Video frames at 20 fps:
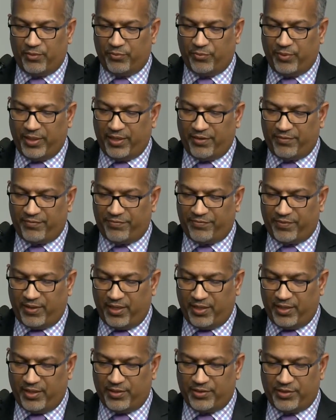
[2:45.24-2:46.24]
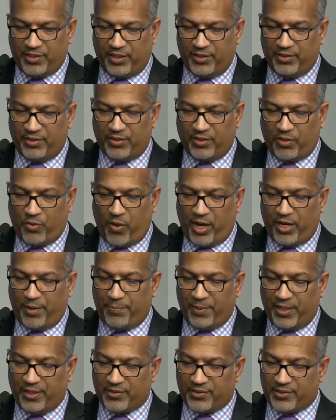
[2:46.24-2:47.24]
We've done quite a
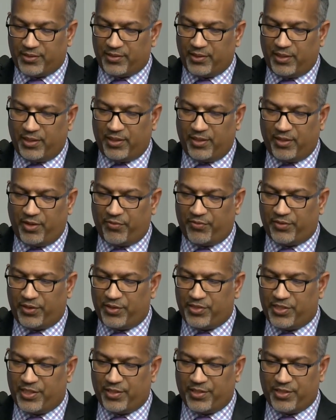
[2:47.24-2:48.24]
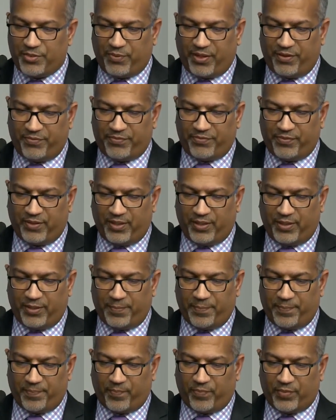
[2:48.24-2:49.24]
bit over those years. We've
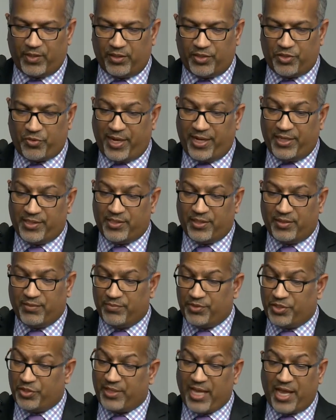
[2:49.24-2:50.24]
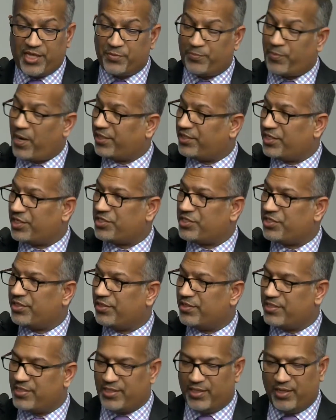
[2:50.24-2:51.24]
trained 2,000
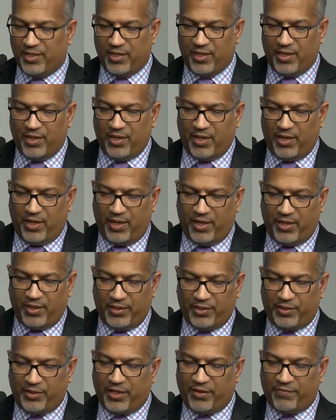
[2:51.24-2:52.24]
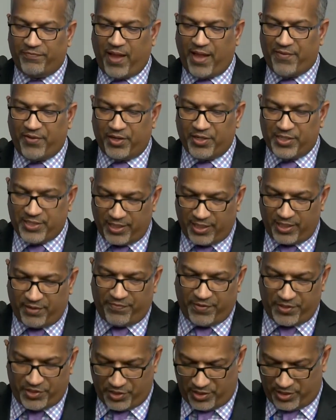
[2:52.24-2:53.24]
practitioners, including 500 city
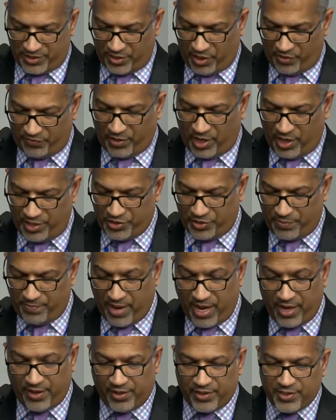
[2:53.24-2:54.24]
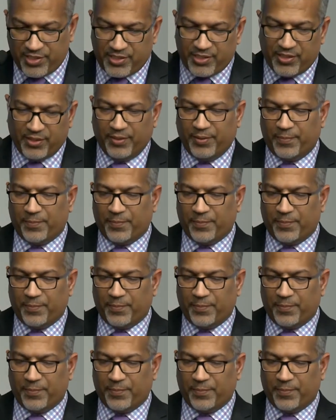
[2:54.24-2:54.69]
officials and over 100 mayors.